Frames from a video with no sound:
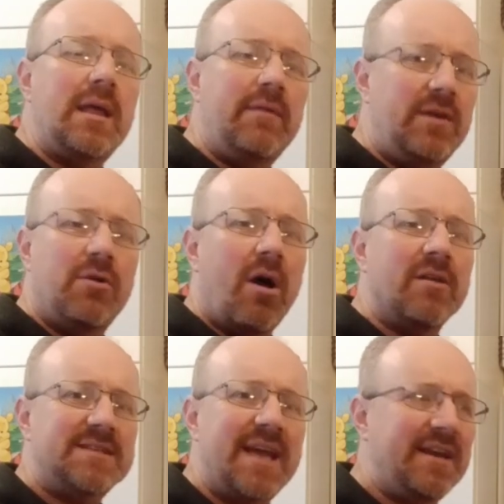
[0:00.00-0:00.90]
If you
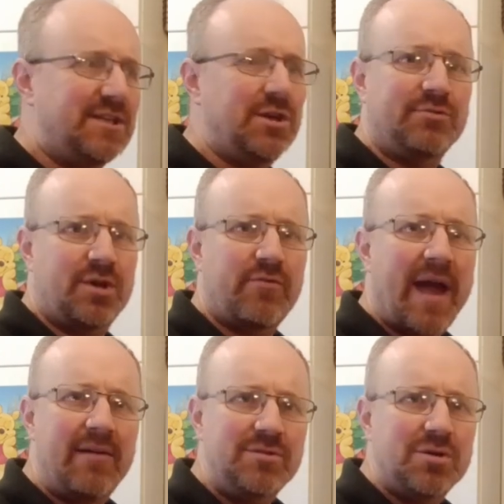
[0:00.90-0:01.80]
can't see any children
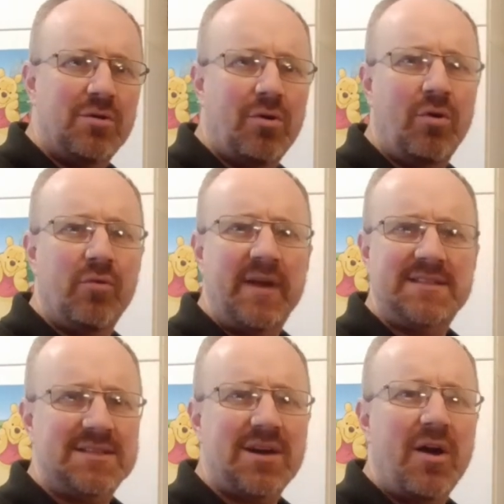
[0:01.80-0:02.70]
around, or
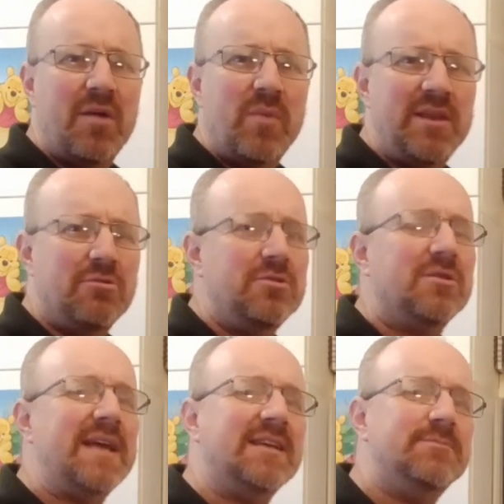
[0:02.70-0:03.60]
it's a time when you're
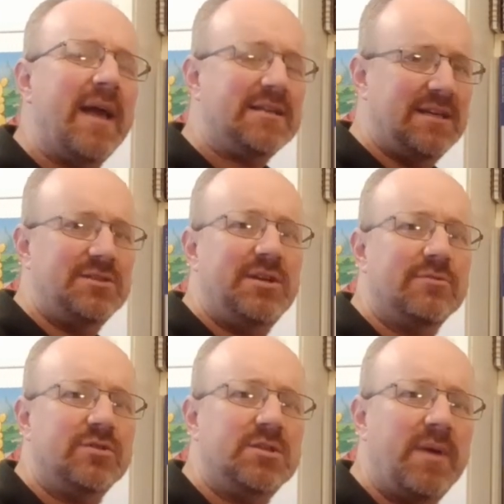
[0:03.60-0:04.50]
not expecting
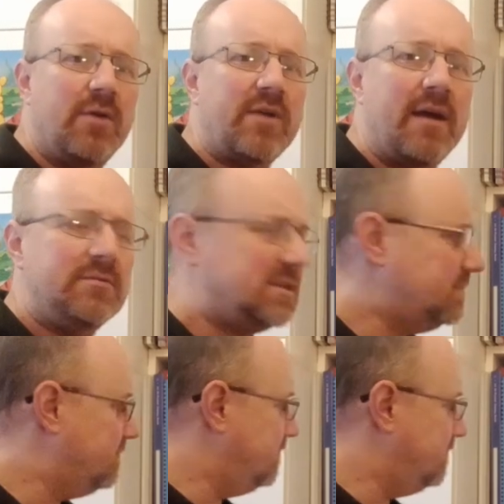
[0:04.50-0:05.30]
children to be around,